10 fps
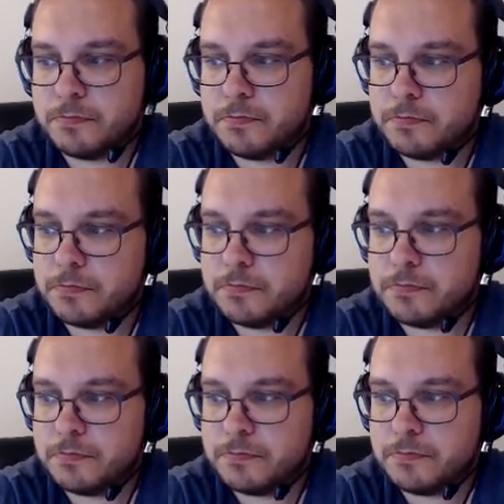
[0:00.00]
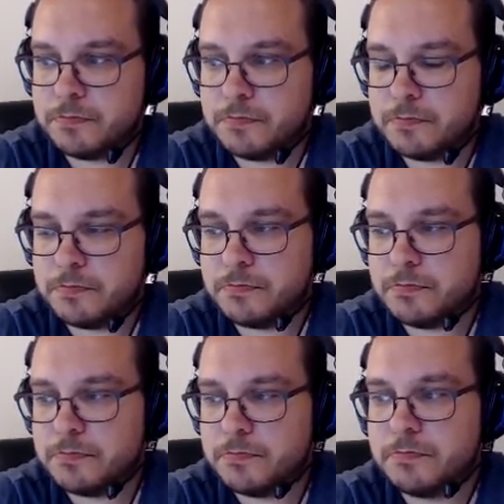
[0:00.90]

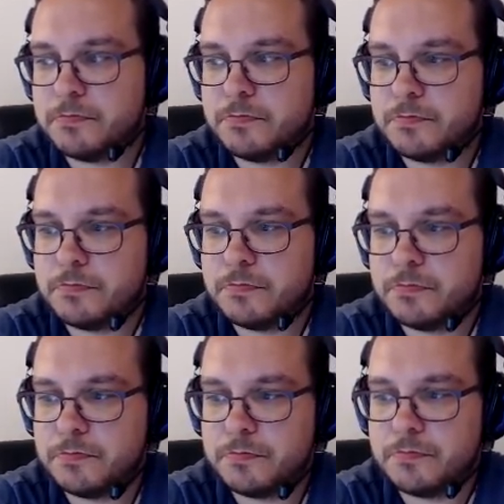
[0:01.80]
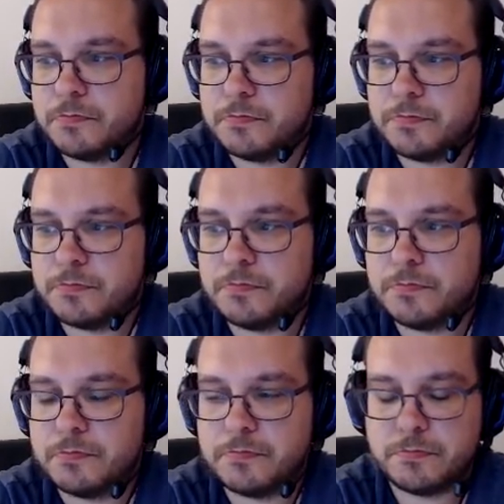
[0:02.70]

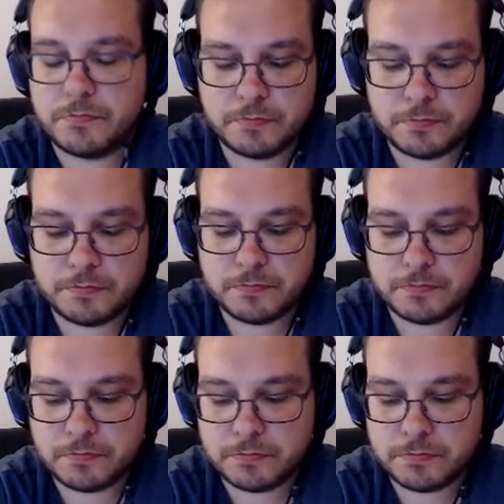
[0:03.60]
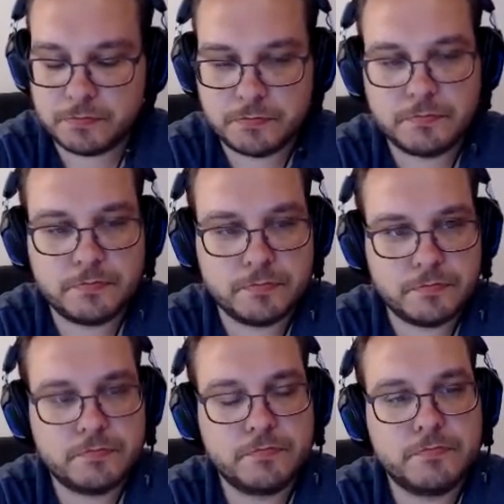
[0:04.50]

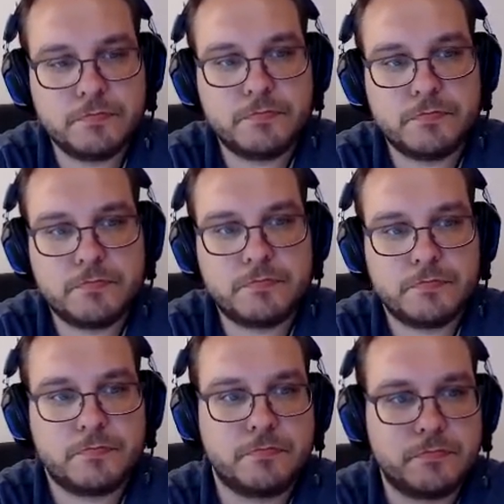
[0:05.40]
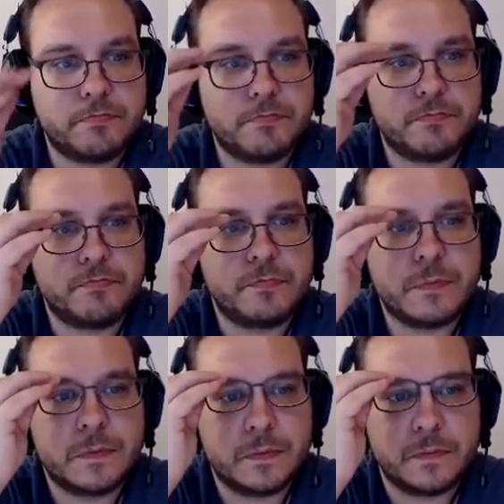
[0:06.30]

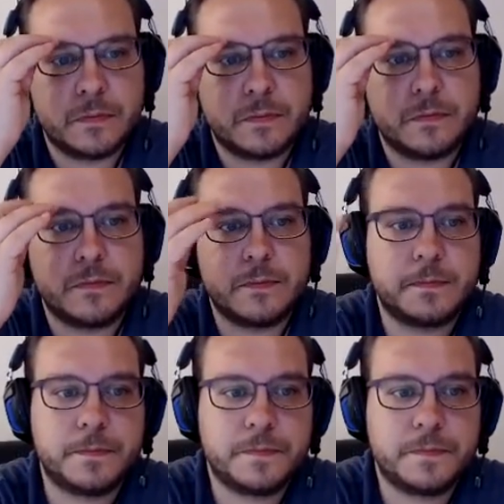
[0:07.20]
[no speech]